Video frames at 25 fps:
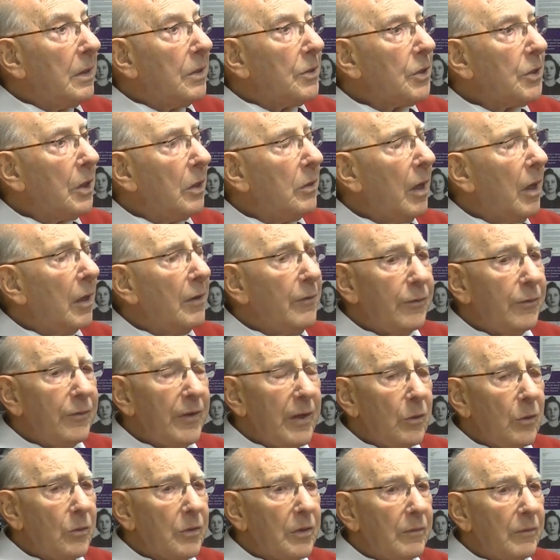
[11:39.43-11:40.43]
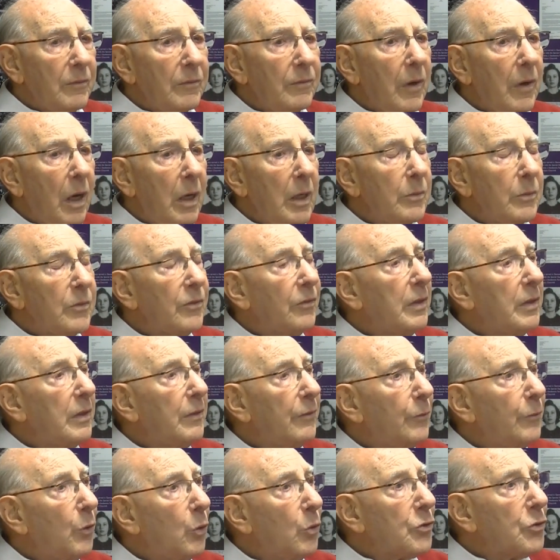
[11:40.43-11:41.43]
So I felt I was
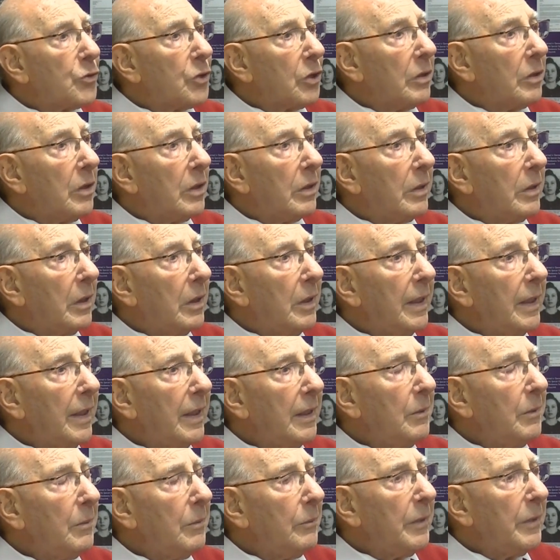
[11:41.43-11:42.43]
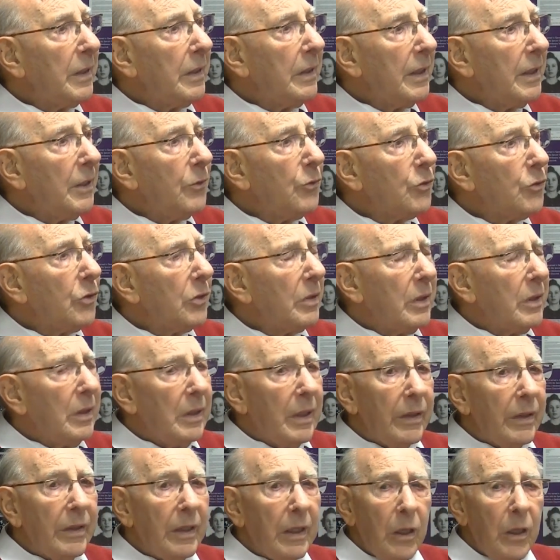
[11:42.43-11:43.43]
very fortunate. I hadn't been injured.
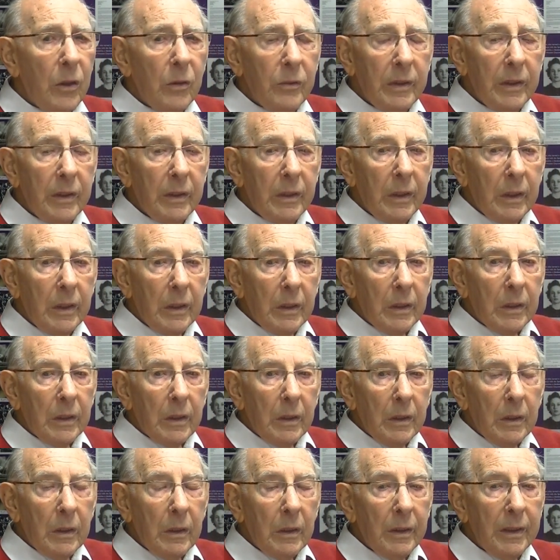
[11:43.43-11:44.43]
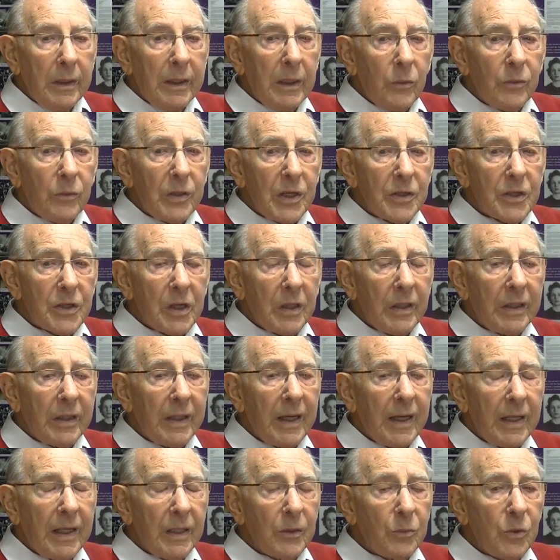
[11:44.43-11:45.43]
The only uh, illness I'd
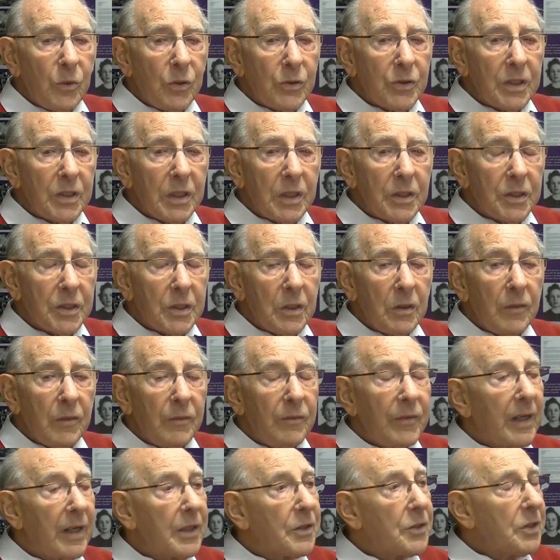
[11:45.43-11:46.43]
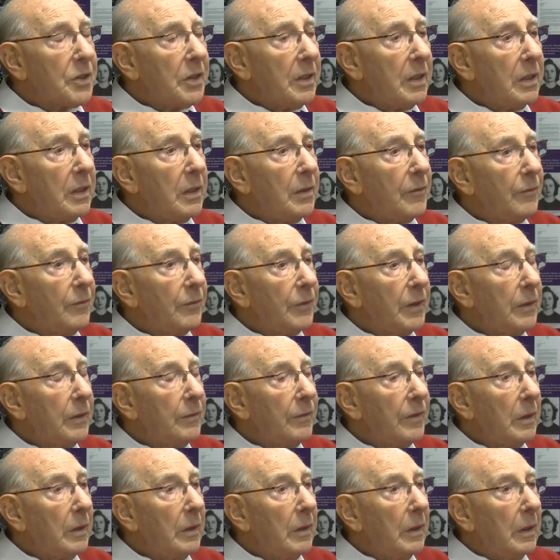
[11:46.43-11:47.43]
had was this uh, vaccine
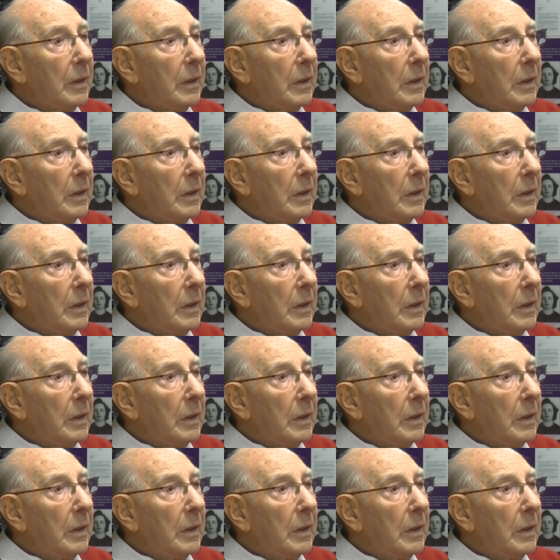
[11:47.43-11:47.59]
fever.